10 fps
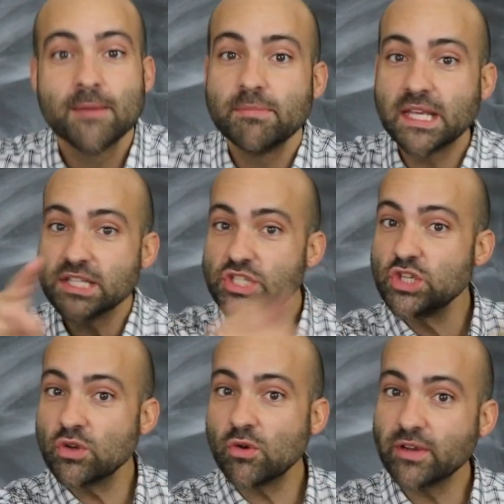because
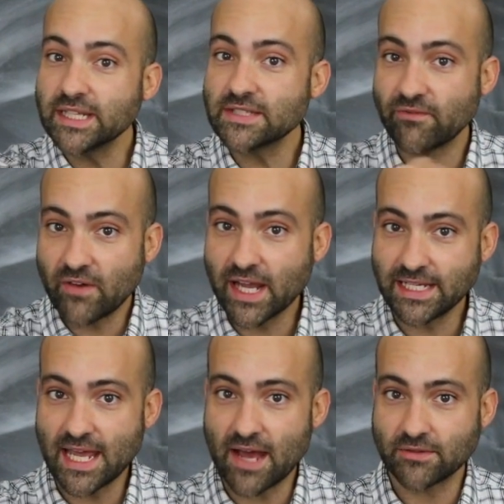you don't get to
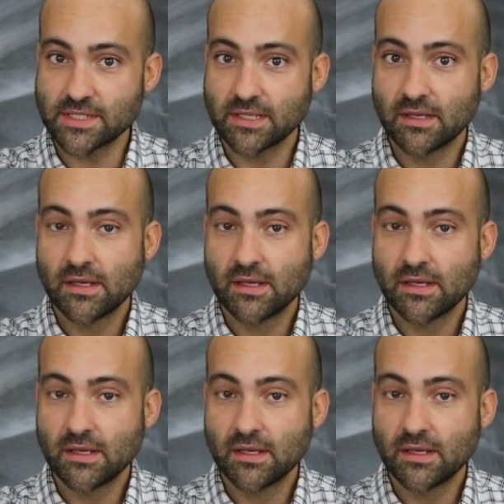find out